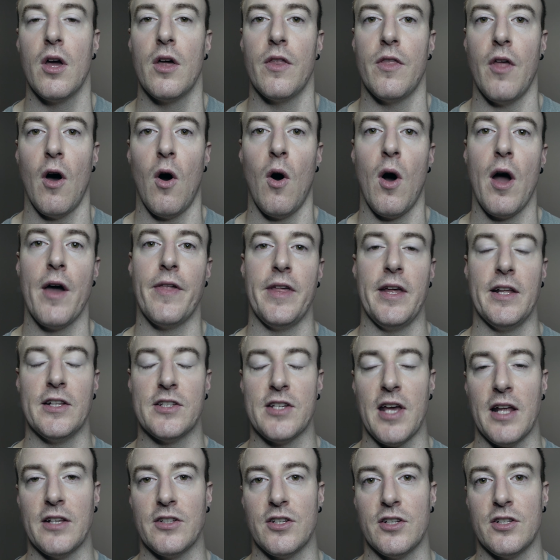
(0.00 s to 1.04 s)
the higher the
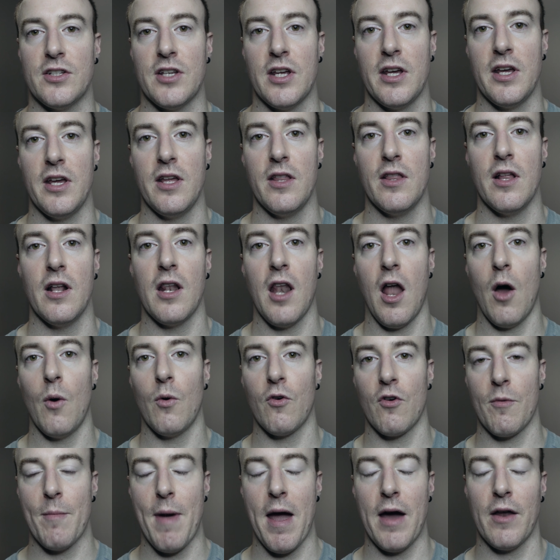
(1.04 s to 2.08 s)
intensity, the
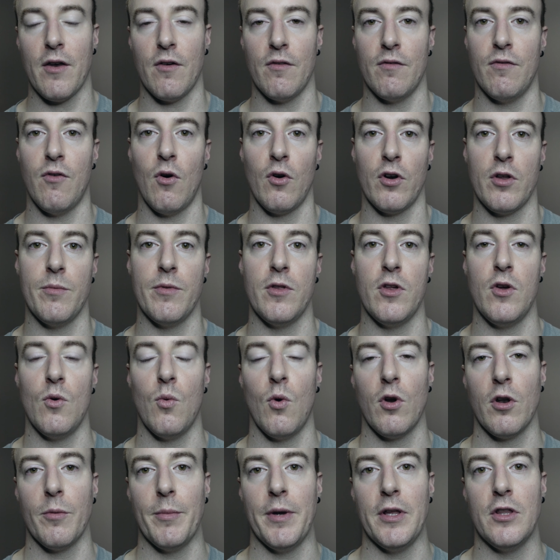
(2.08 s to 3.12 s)
lower amount of volume that you
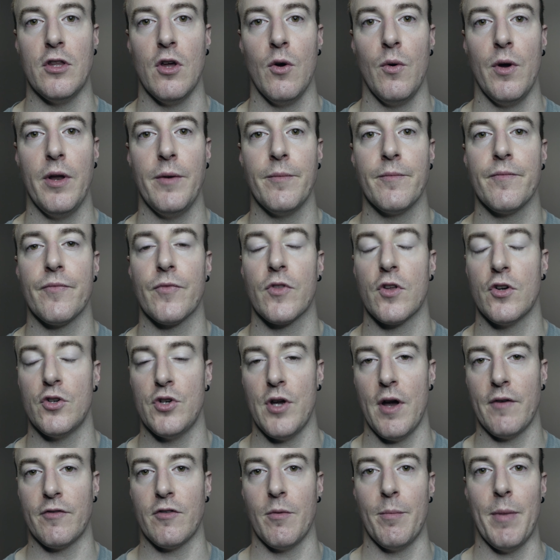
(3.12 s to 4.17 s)
want to be doing. So
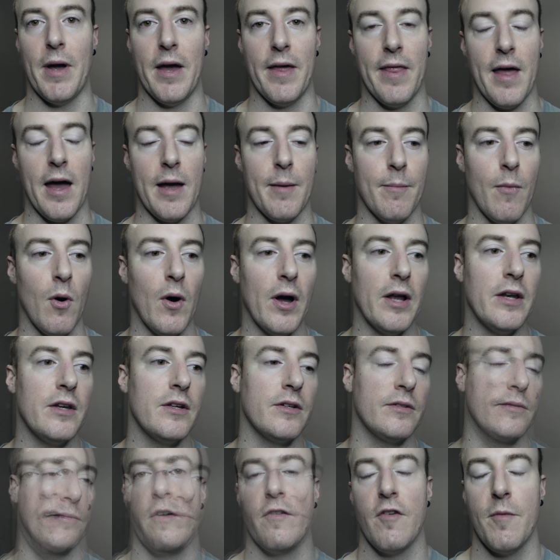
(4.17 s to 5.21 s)
you have to bear that in mind.
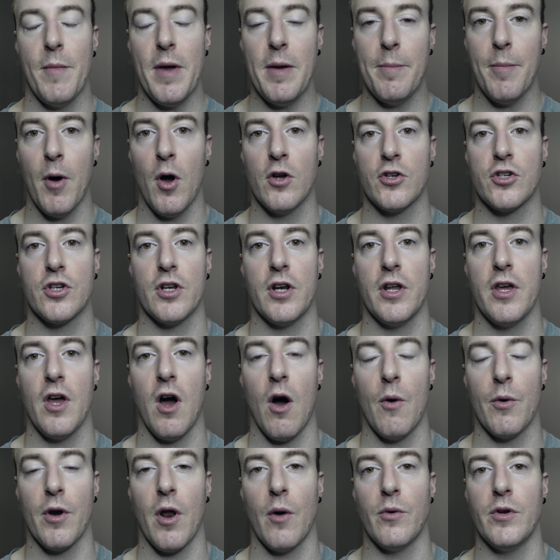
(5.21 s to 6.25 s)
For me personally,
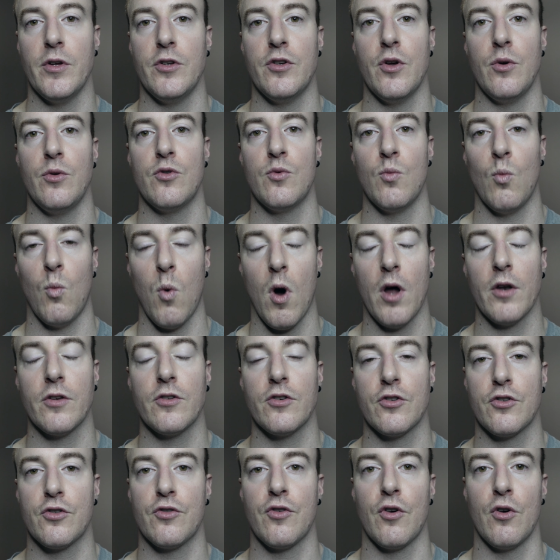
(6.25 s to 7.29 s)
I would only do
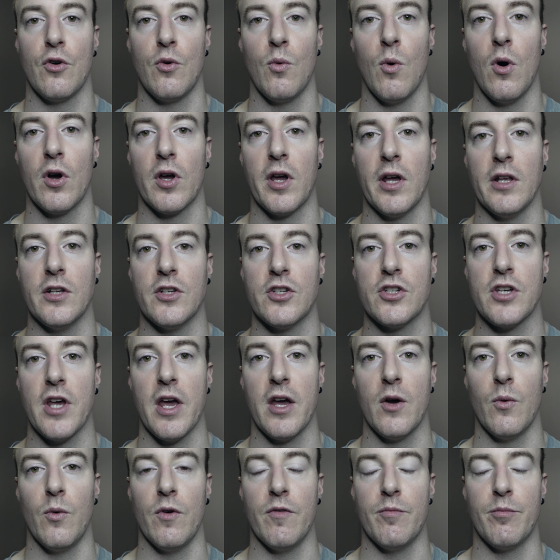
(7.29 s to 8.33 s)
one true working
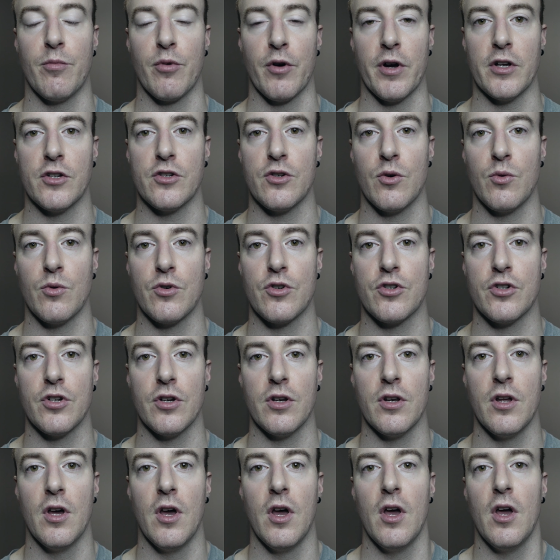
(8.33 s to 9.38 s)
set with
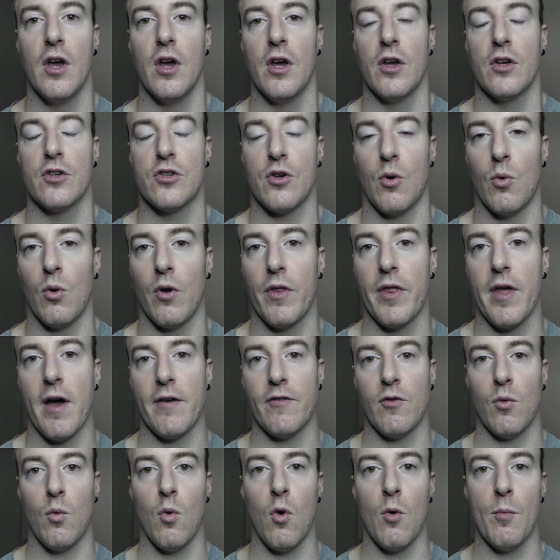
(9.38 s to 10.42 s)
pre-exhaustion. So all of the
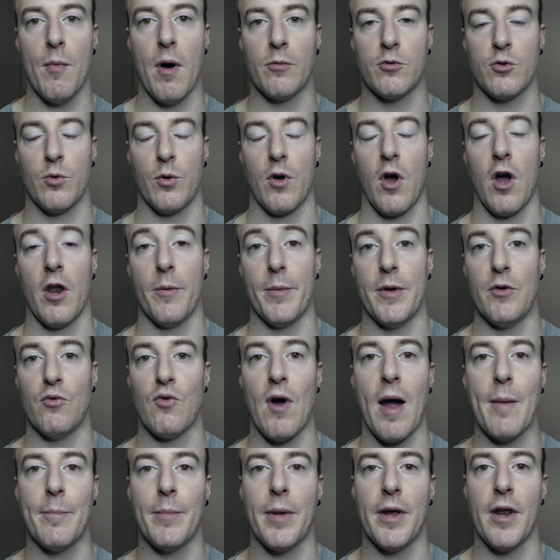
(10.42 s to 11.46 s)
other warm-ups will kind of be
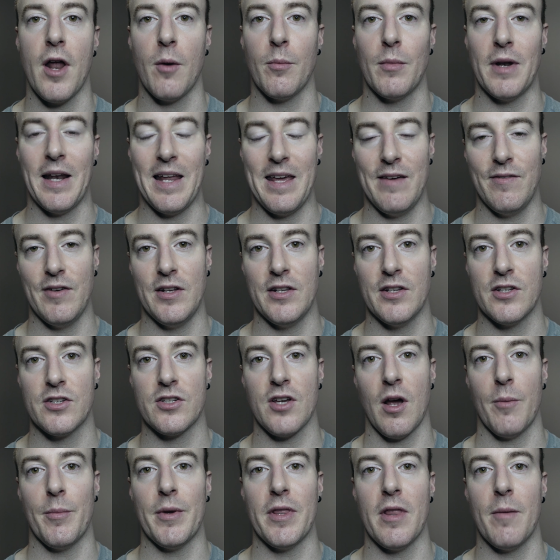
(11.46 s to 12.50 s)
ramping up, leaving
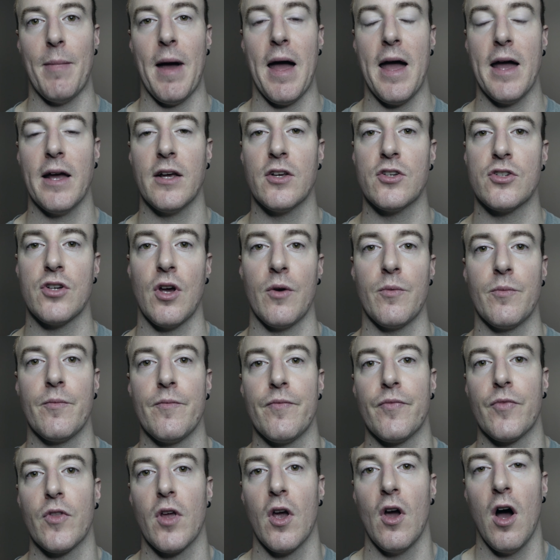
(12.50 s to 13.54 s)
some in the bag. So
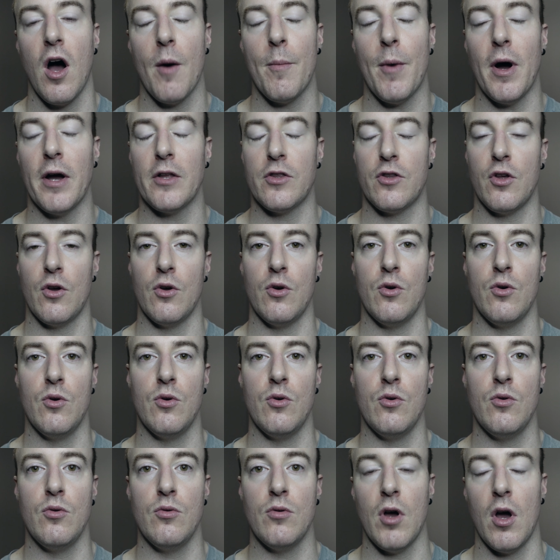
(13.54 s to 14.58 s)
I might
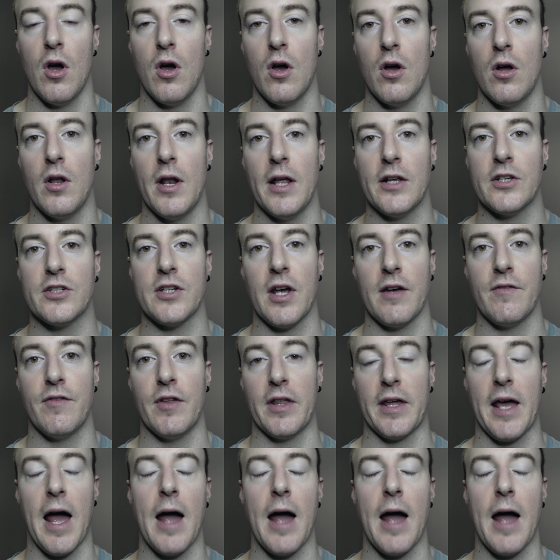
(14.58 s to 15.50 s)
do, let's say for the